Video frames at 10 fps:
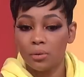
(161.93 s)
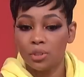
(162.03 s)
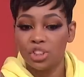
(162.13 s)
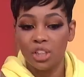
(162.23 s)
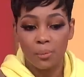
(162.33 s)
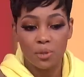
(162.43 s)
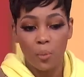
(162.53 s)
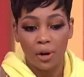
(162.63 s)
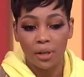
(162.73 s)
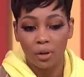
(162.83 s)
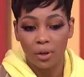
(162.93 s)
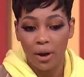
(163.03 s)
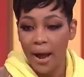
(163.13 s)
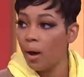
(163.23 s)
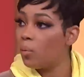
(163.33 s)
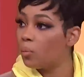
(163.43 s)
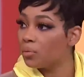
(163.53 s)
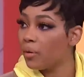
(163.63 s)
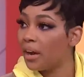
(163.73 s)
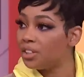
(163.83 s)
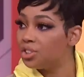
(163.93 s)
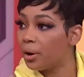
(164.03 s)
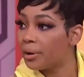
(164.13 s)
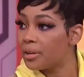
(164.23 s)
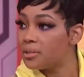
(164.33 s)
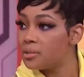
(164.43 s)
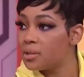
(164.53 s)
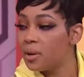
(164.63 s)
She was working on her album with Rodney Jerkins,